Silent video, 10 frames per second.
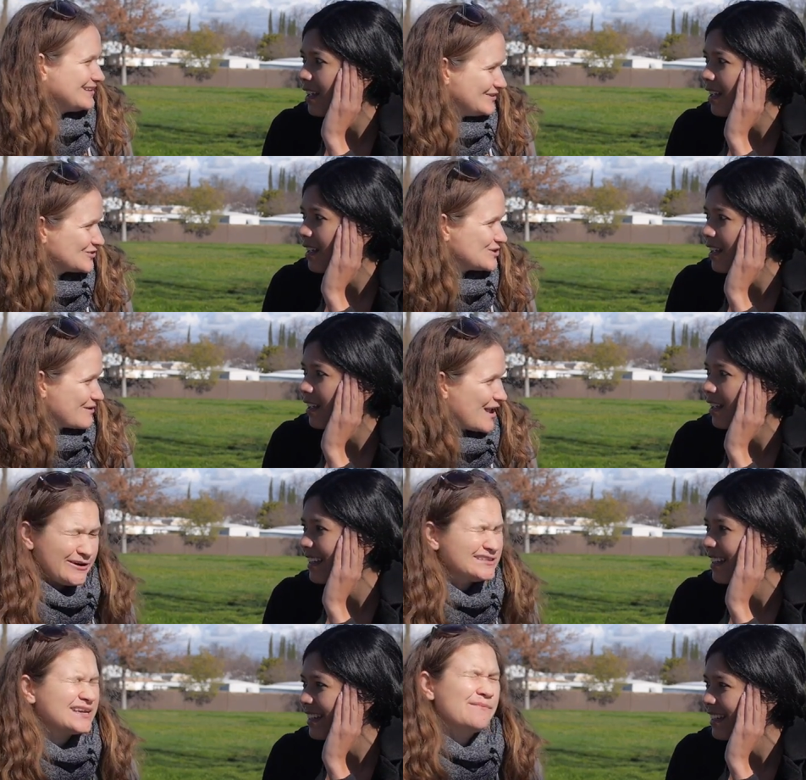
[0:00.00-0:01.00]
Speaker 1: leadership camp.
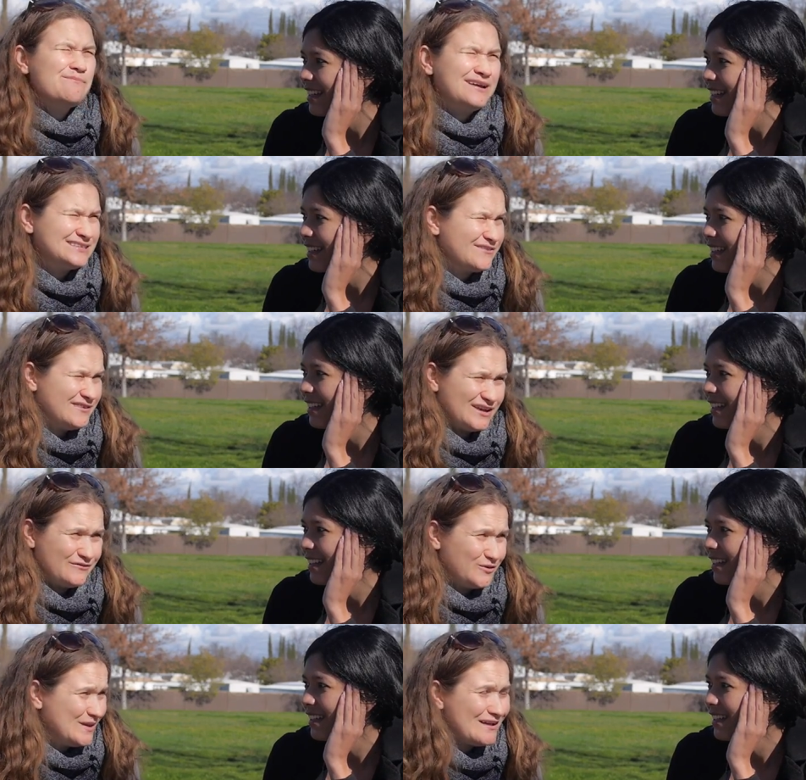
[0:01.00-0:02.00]
It's amazing vegan
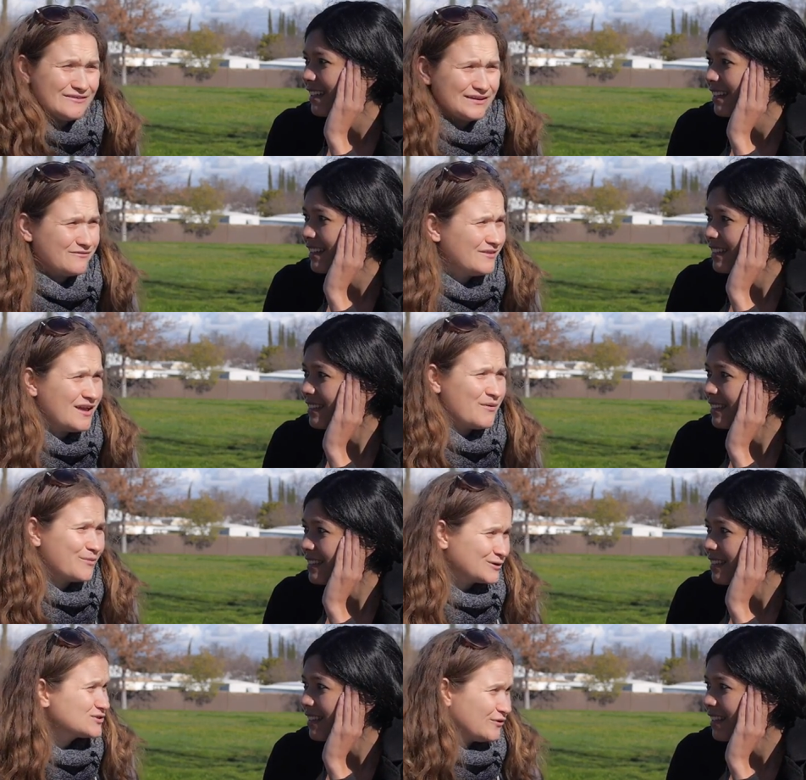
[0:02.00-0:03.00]
food. We have like
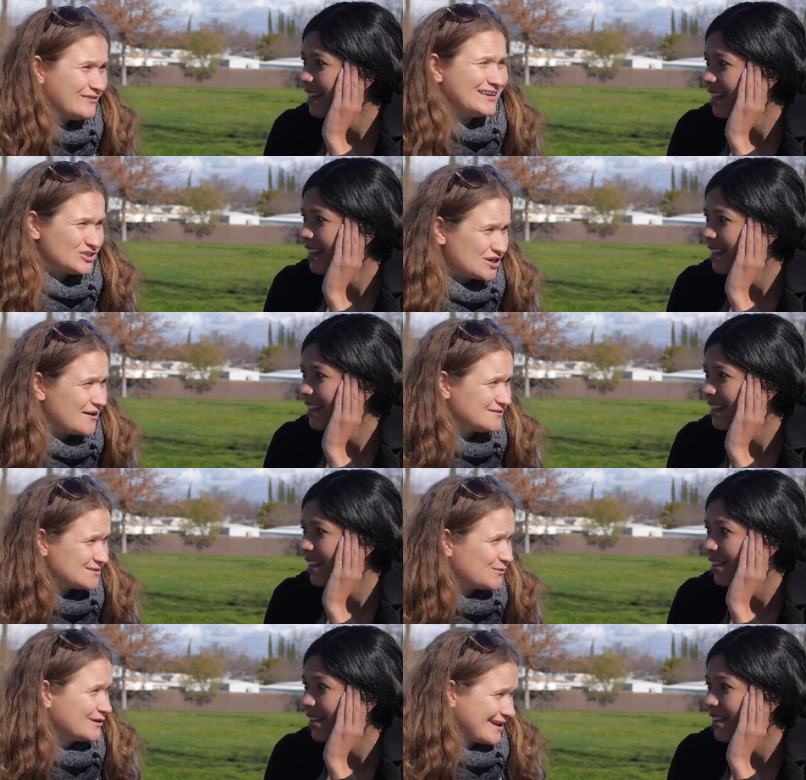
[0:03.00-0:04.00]
personal vegan chefs
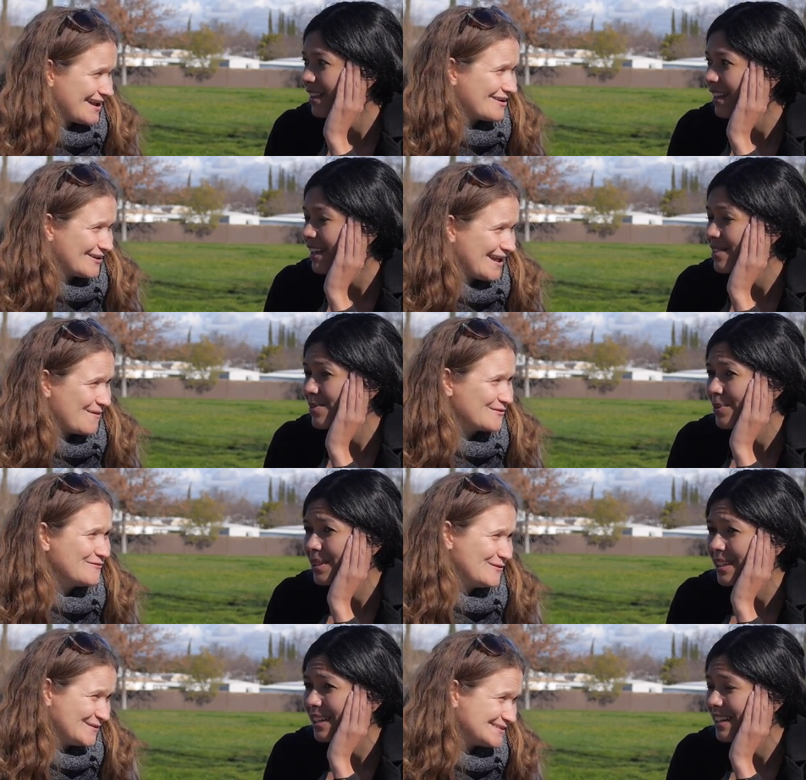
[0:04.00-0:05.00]
working at our camp. The
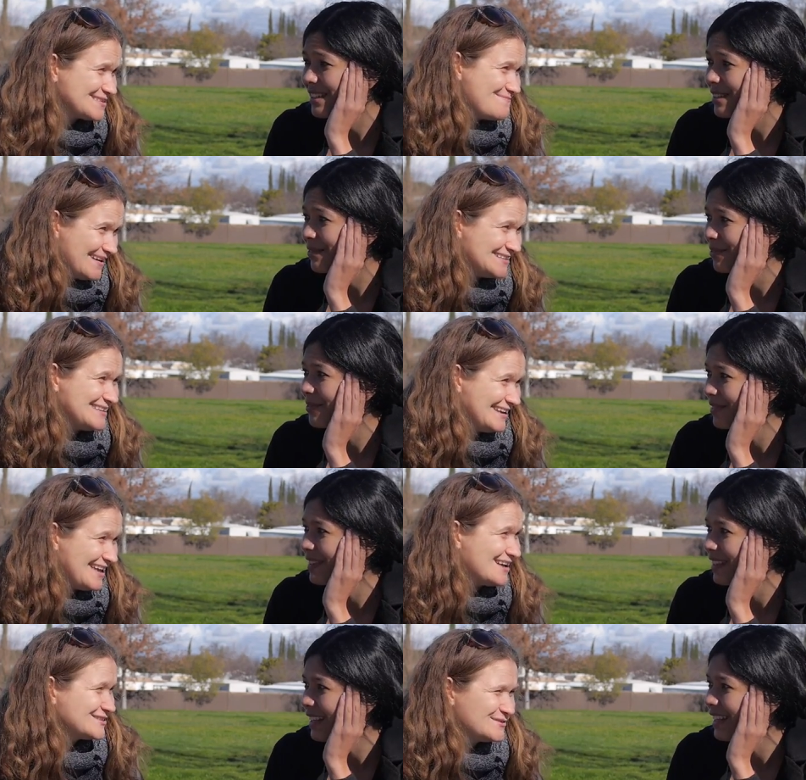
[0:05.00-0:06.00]
food is amazing.
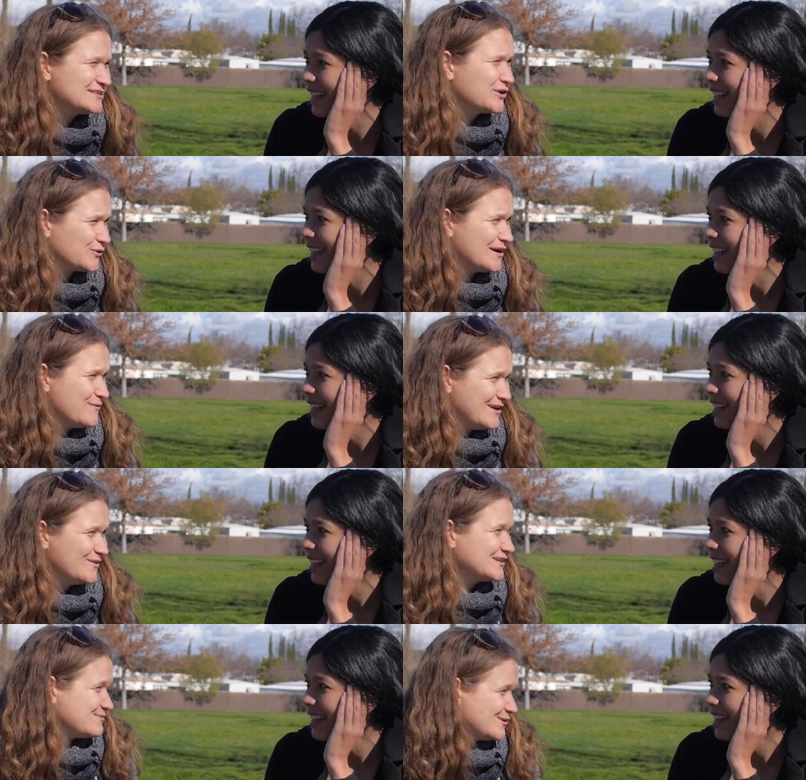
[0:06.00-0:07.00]
Yeah. So it's a great way to
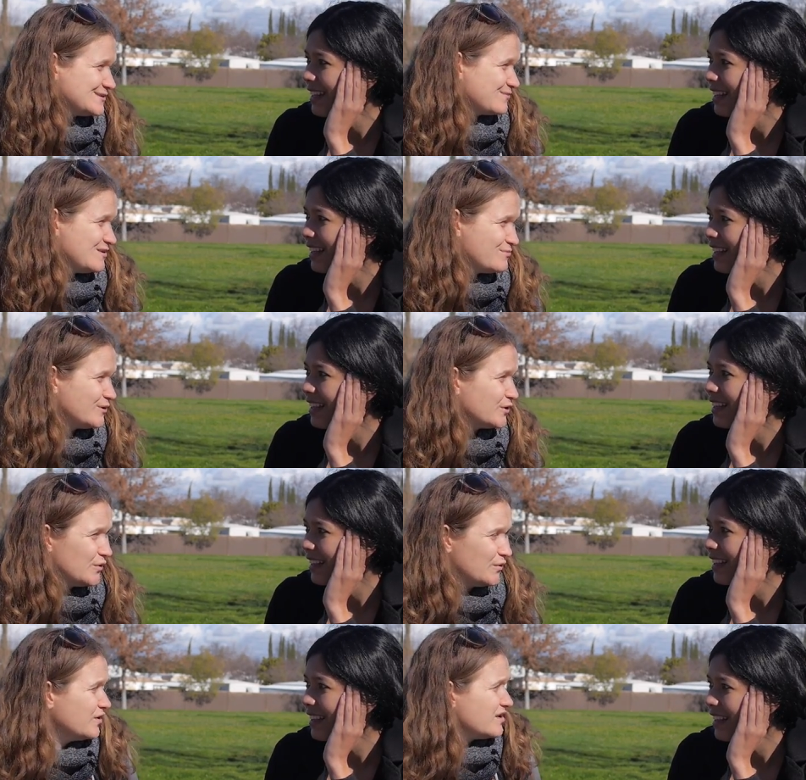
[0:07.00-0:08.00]
expose young people
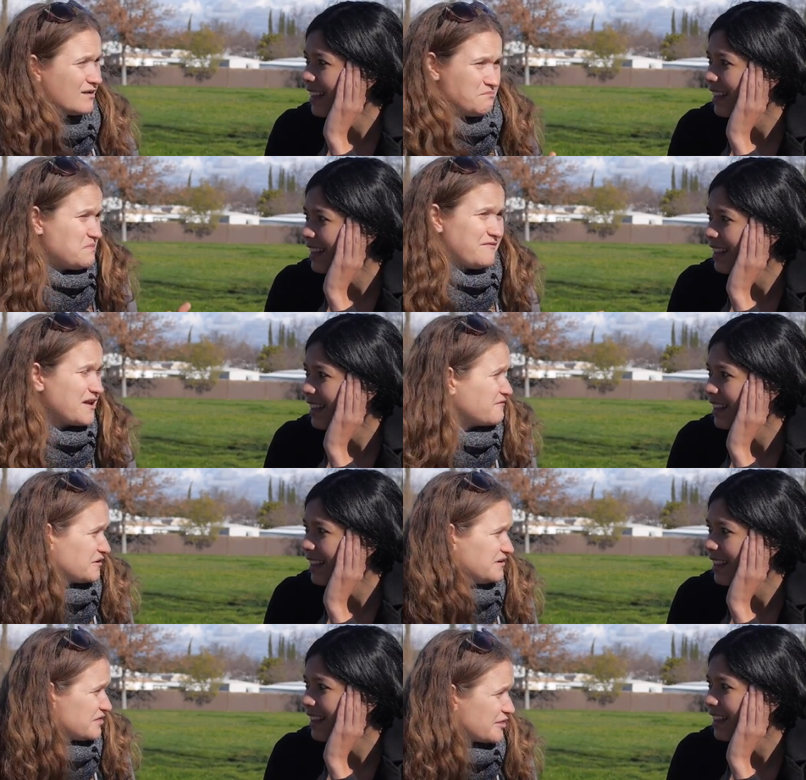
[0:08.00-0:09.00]
who maybe never
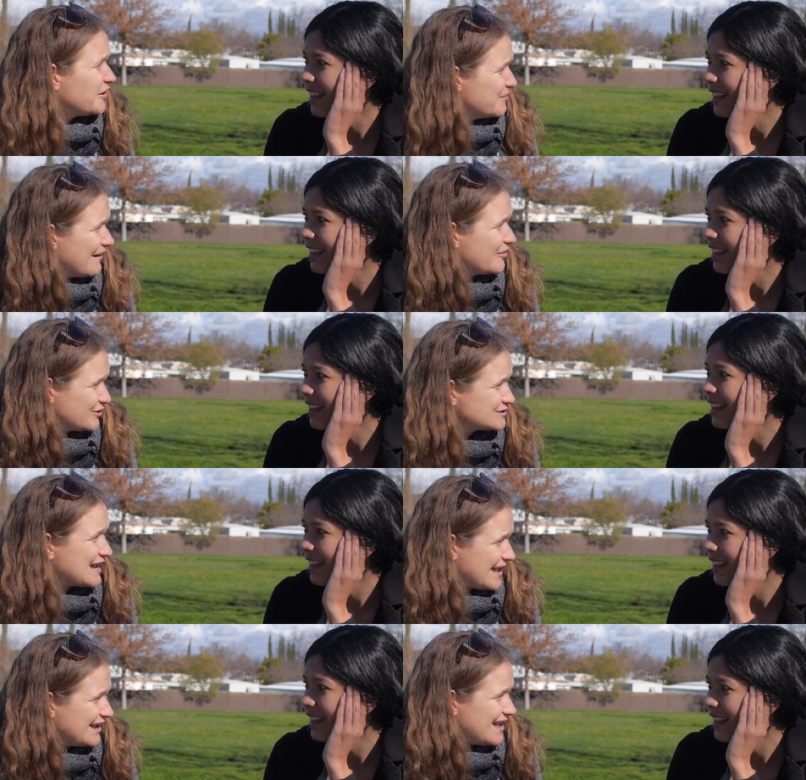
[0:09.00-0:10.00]
even thought about their
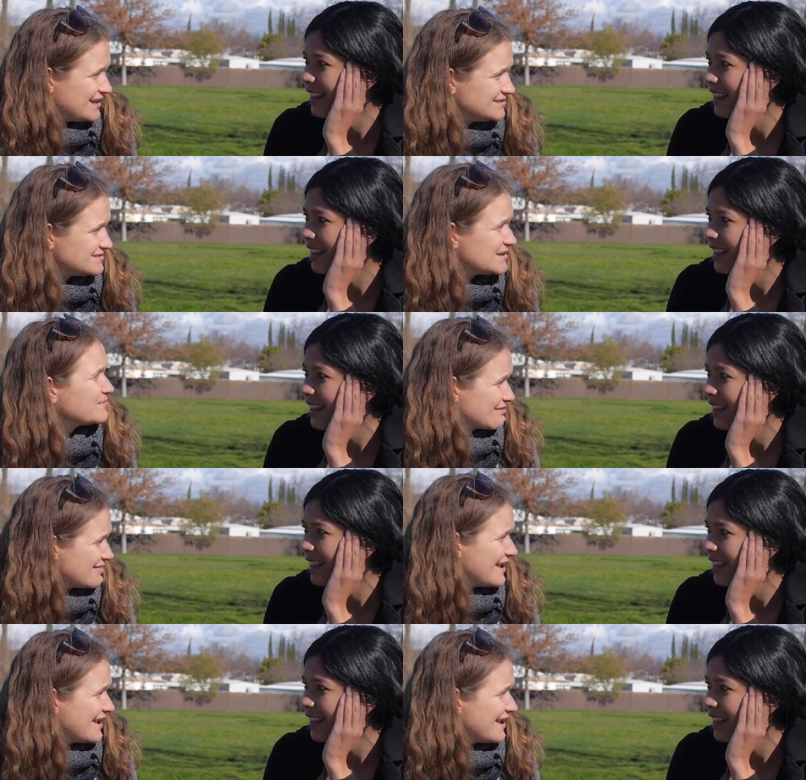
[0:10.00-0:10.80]
diet as something that